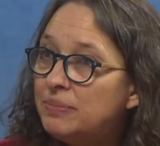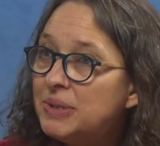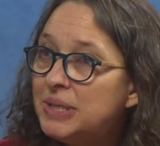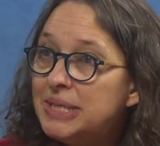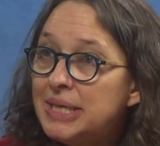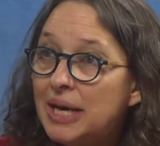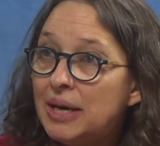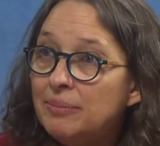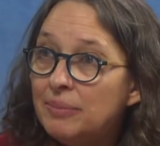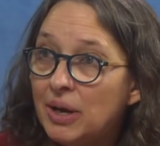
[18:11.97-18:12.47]
up to
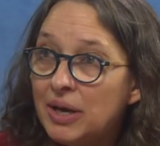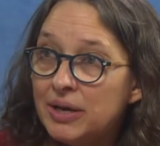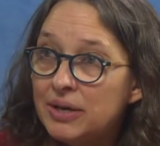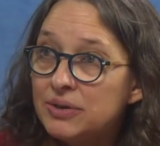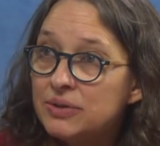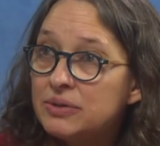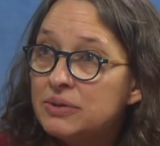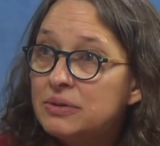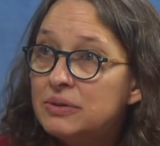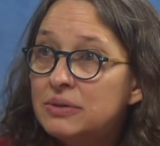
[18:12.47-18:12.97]
10
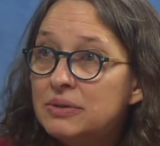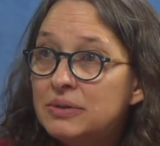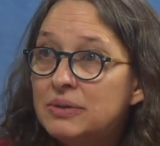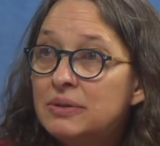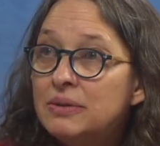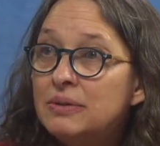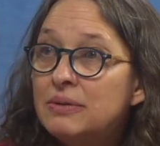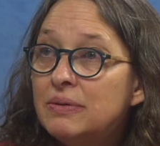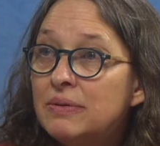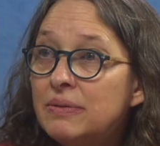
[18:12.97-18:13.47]
miles.
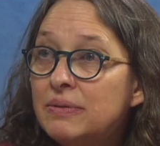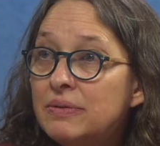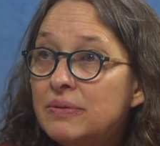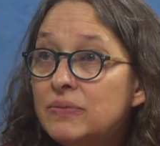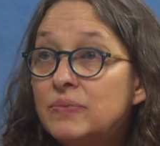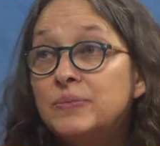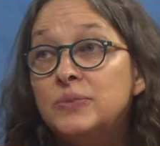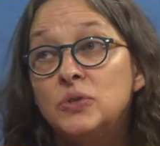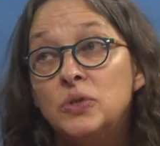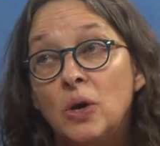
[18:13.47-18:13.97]
Right.
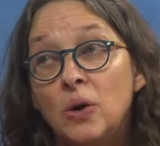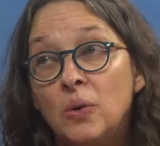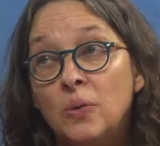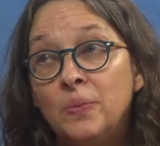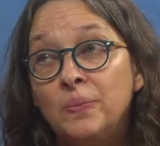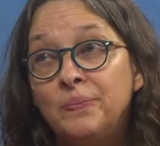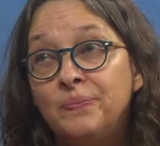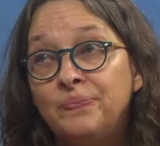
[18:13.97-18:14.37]
So.